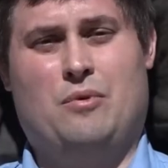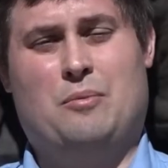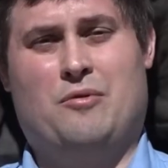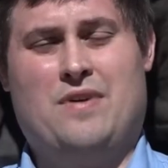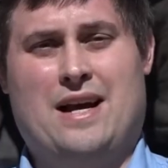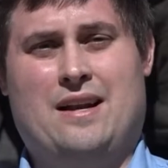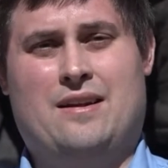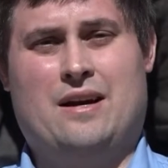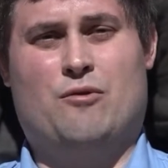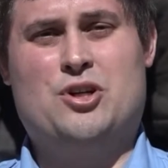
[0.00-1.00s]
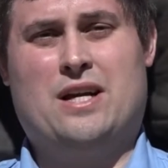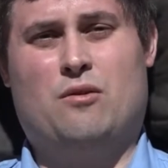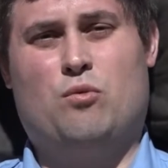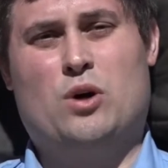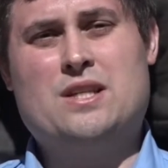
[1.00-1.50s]
we provide coverage out
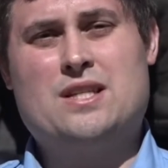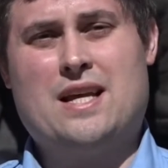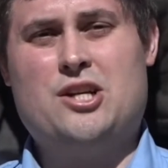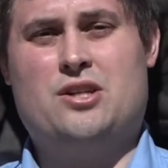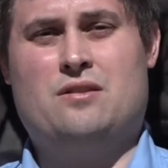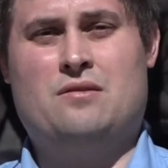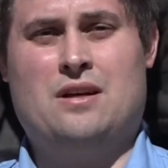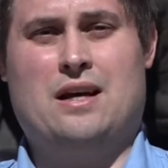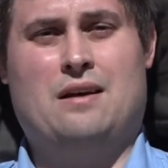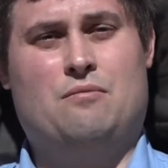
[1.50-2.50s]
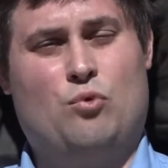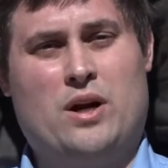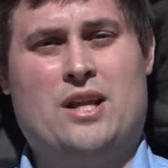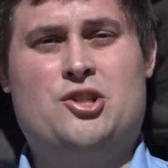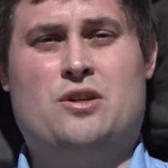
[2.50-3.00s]
of one station, uh,
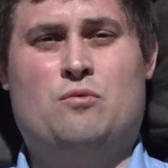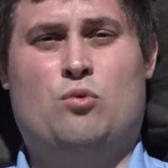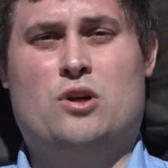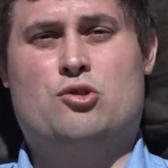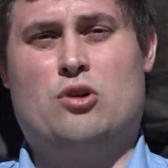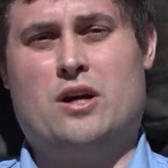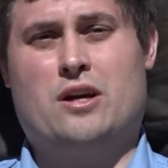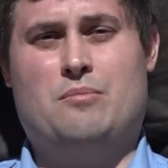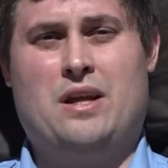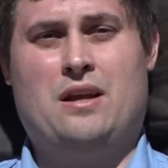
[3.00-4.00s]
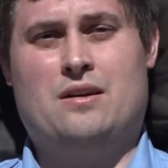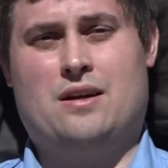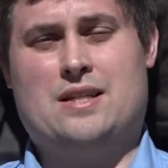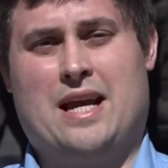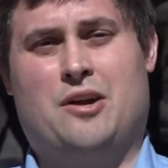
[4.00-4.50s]
one engine, one truck company,
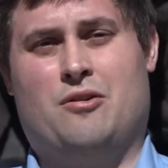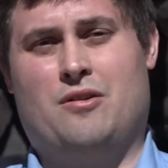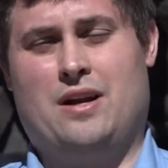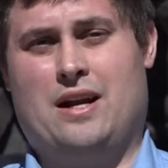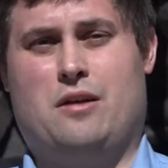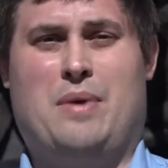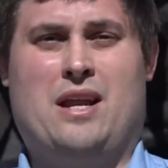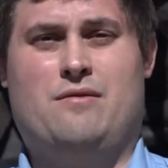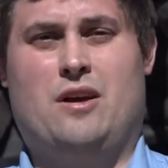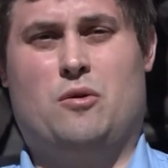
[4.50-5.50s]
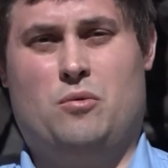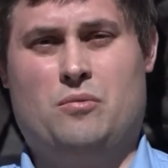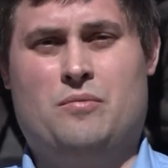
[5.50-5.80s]
a tanker, and a command vehicle.